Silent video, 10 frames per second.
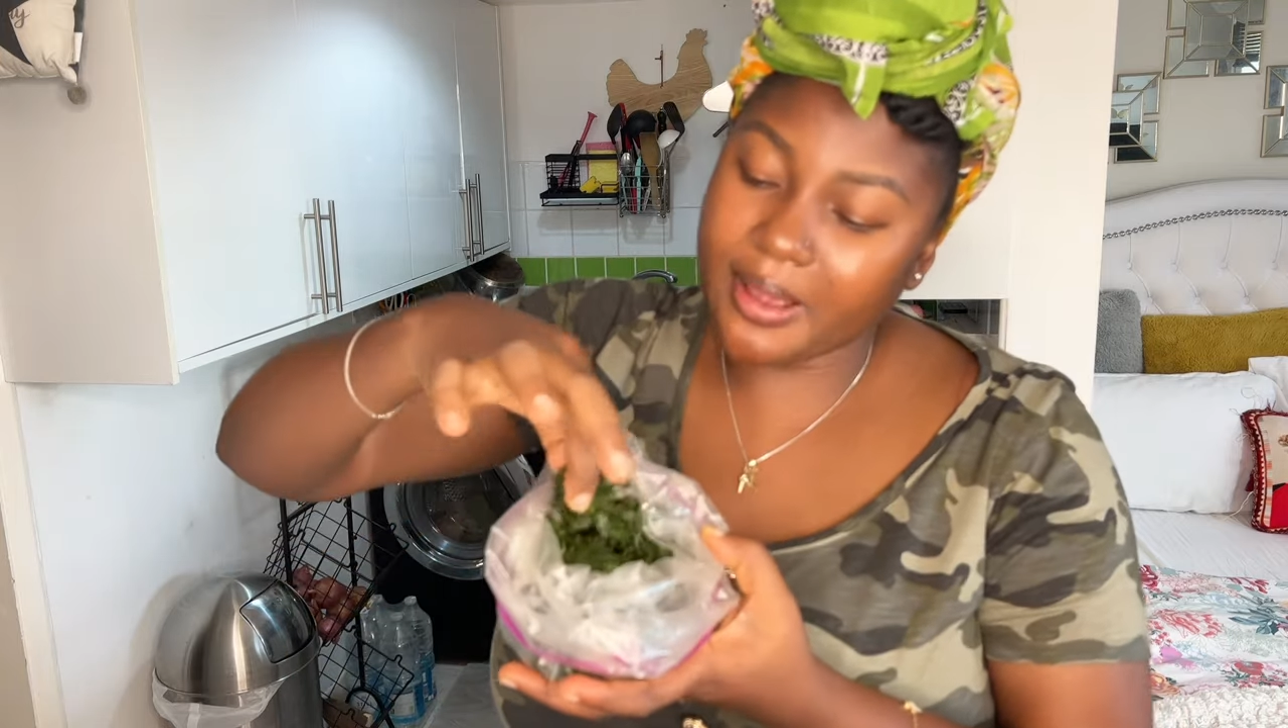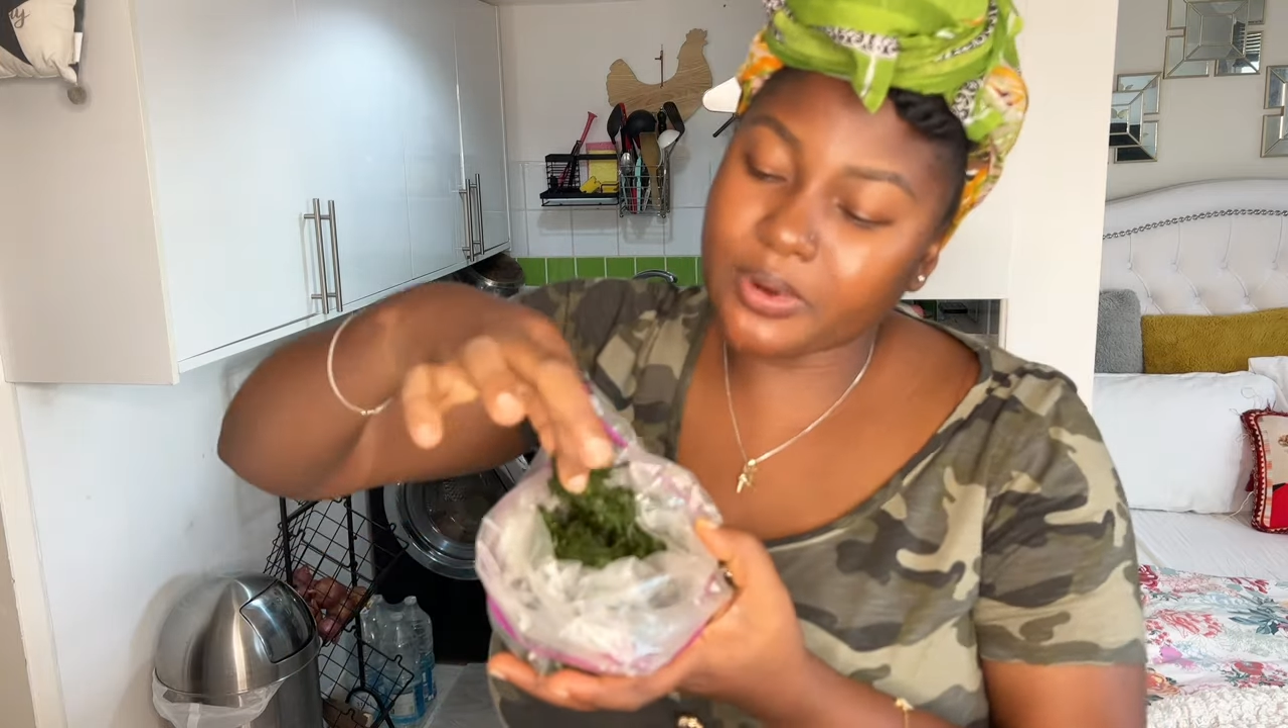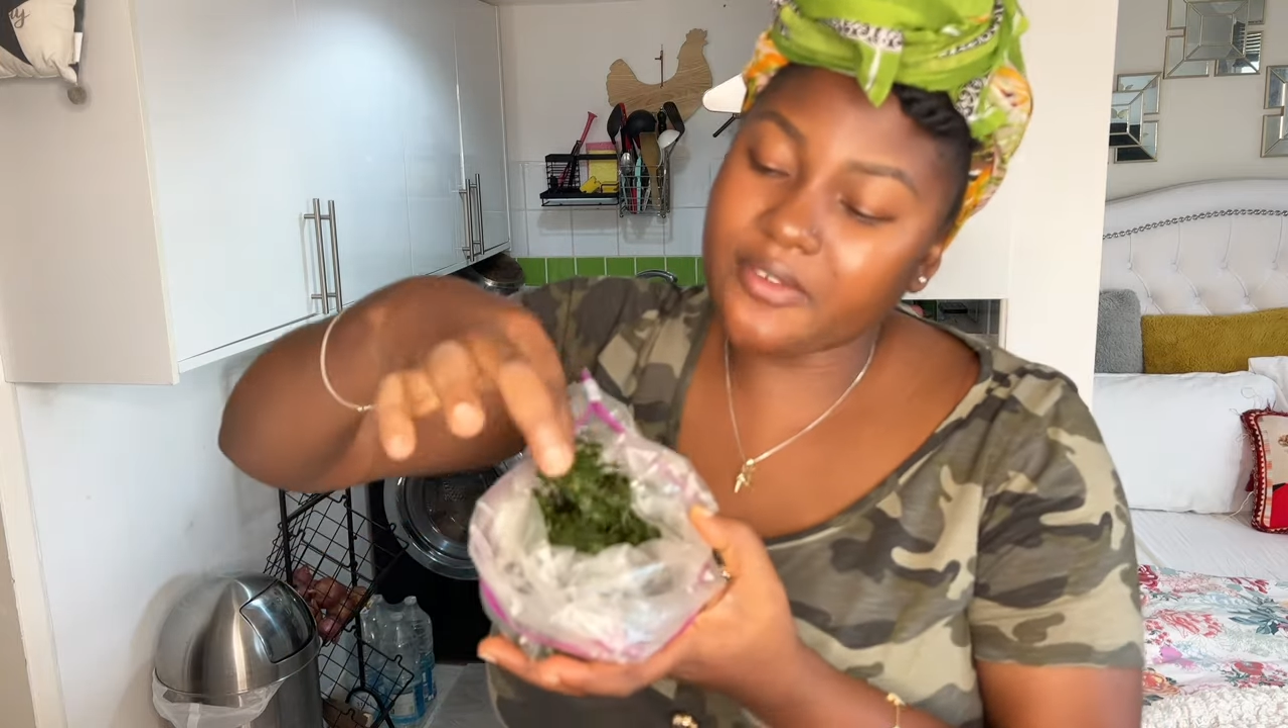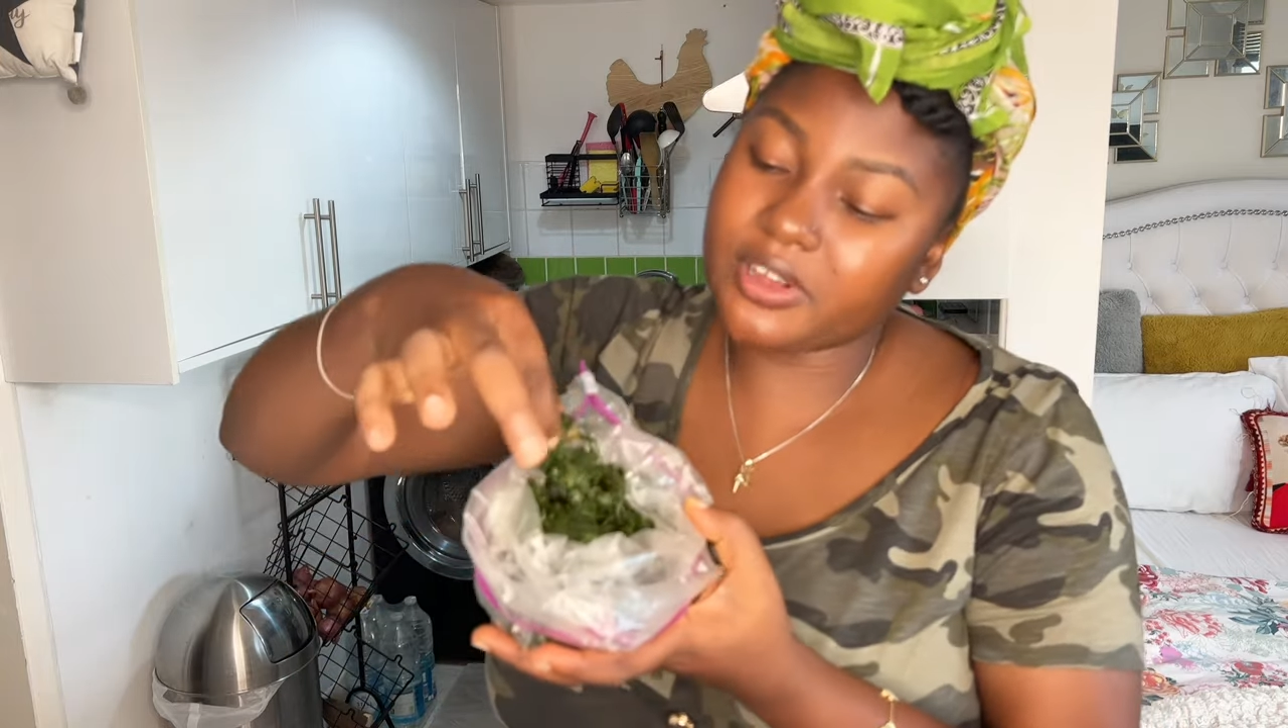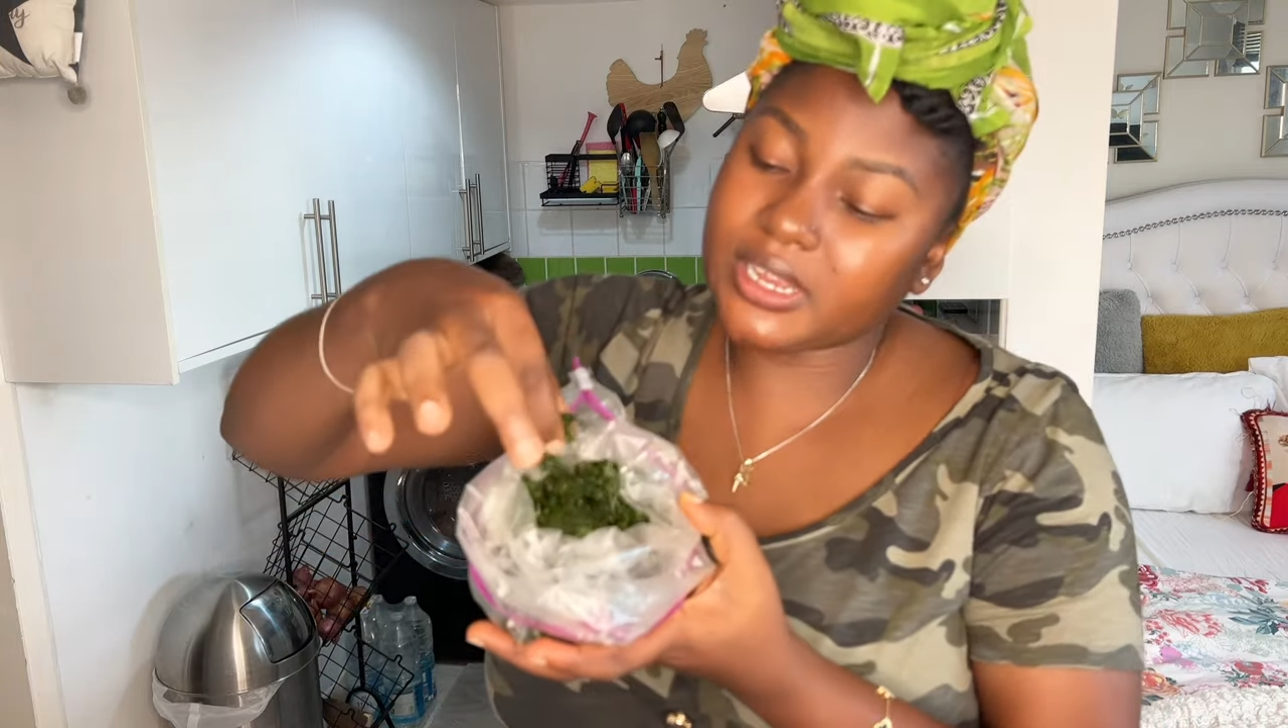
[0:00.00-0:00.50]
I'm
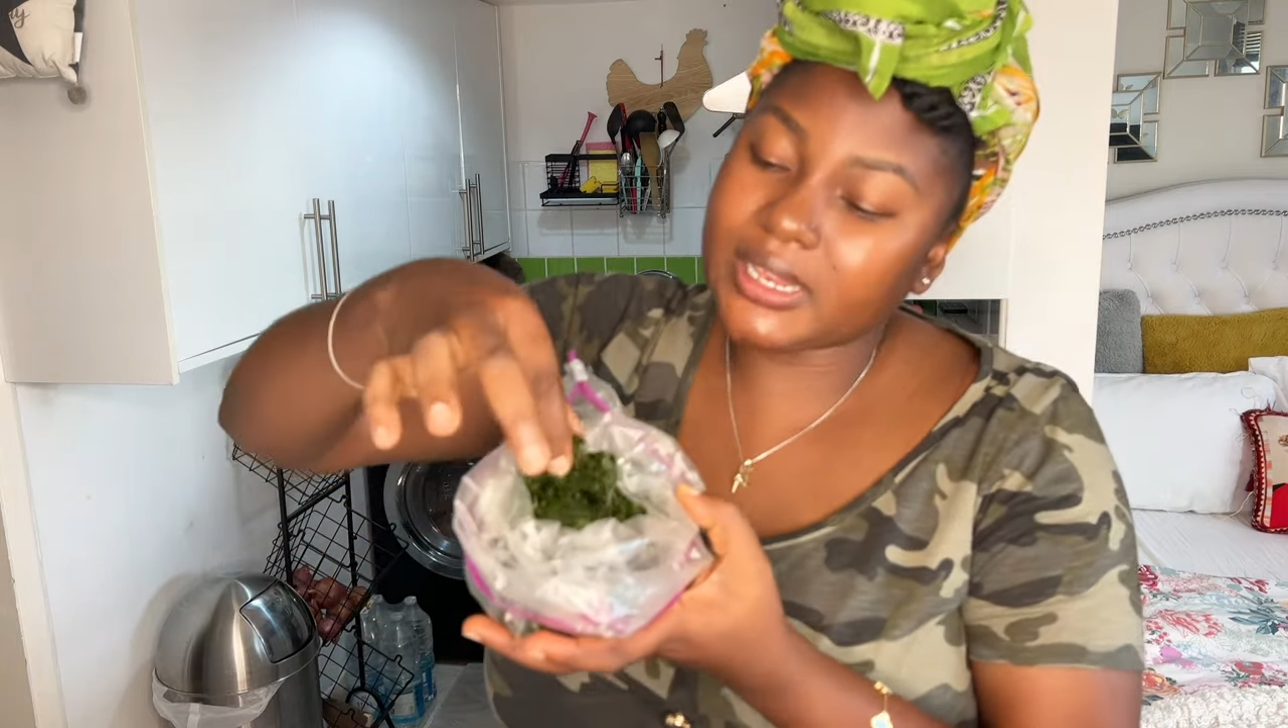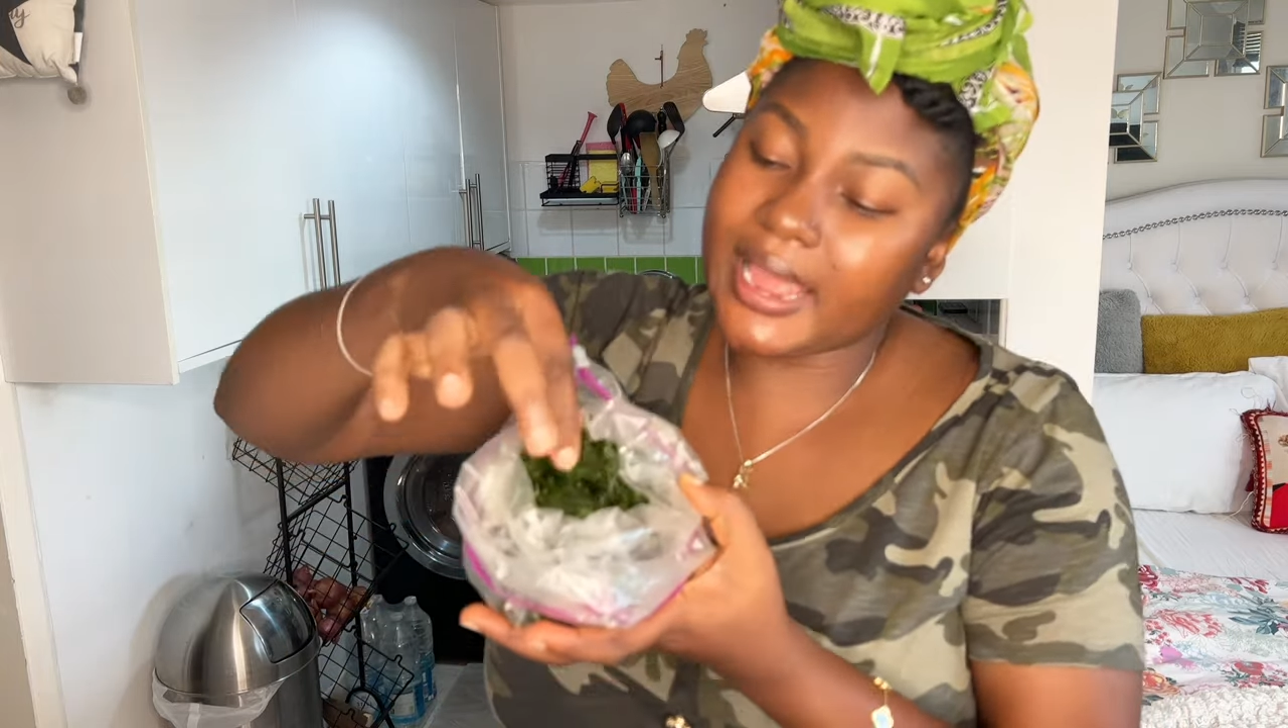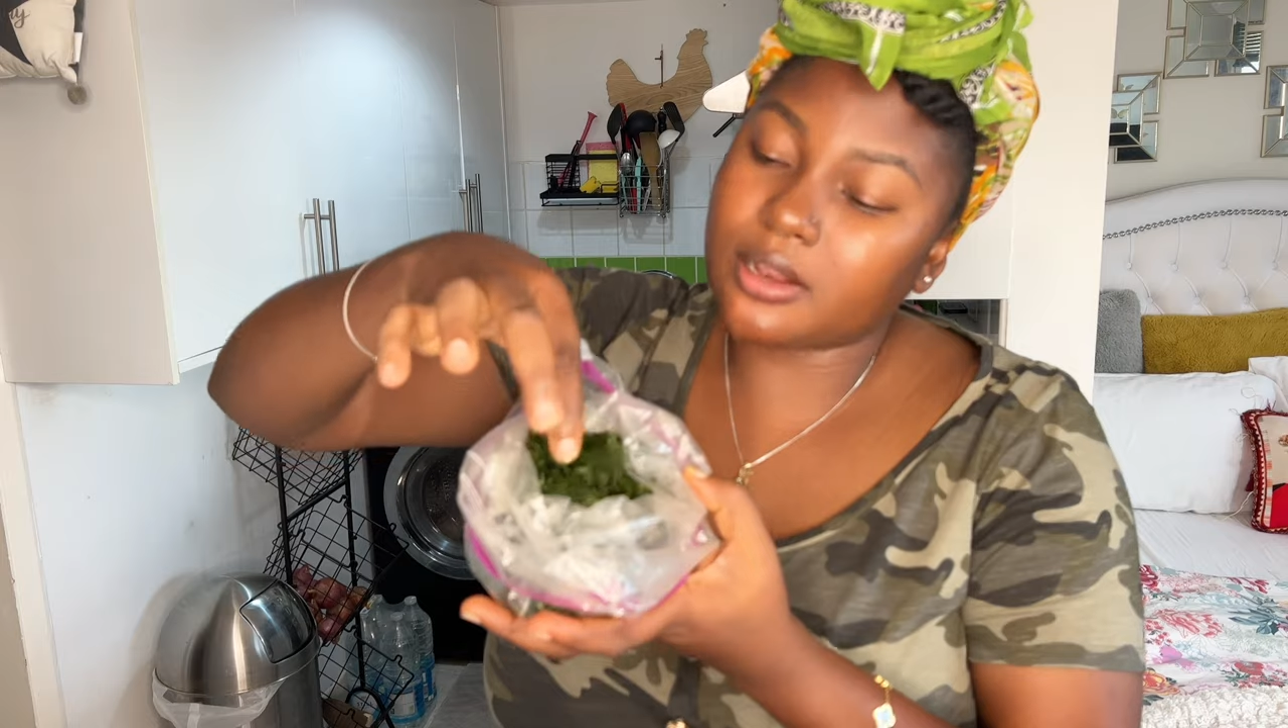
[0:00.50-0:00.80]
not even like,